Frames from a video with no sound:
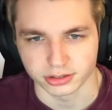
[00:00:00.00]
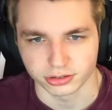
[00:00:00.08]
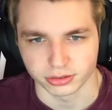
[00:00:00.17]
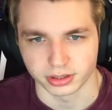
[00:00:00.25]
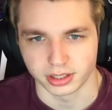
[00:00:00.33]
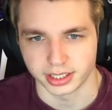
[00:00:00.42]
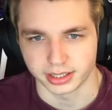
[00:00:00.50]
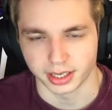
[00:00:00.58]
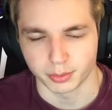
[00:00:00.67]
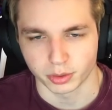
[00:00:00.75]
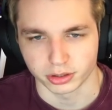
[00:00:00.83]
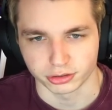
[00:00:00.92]
So like they
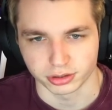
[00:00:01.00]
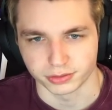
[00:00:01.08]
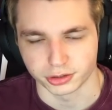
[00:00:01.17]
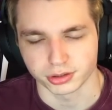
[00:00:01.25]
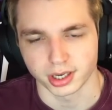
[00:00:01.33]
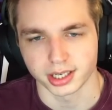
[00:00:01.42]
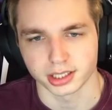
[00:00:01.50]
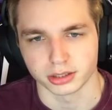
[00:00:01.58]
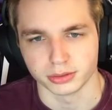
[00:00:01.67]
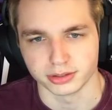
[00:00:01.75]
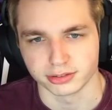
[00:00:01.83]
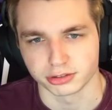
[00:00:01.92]
weren't even trying to
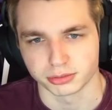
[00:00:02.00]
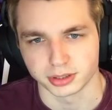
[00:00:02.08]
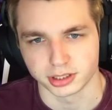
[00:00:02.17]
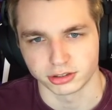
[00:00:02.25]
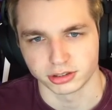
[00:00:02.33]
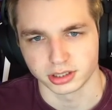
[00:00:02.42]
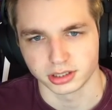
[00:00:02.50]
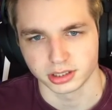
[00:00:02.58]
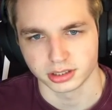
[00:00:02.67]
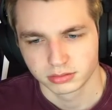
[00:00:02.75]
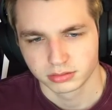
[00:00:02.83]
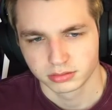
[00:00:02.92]
coexist with the Shandians.